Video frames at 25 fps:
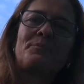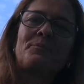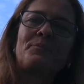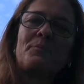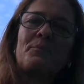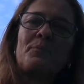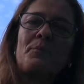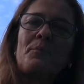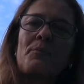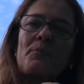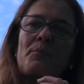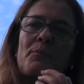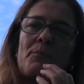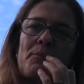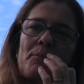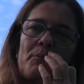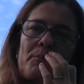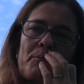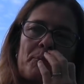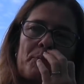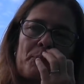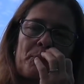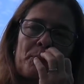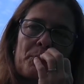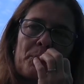
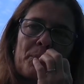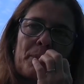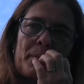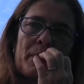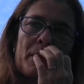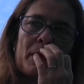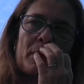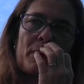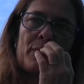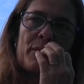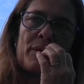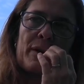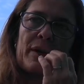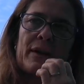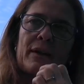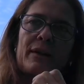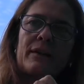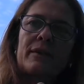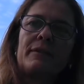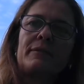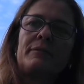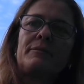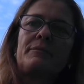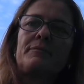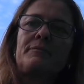
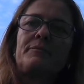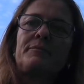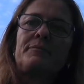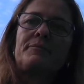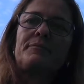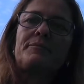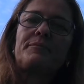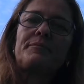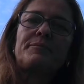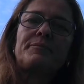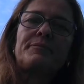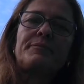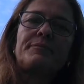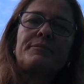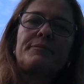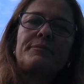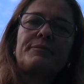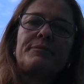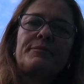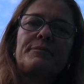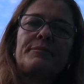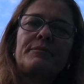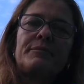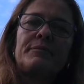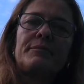
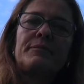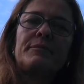The person shown says nothing.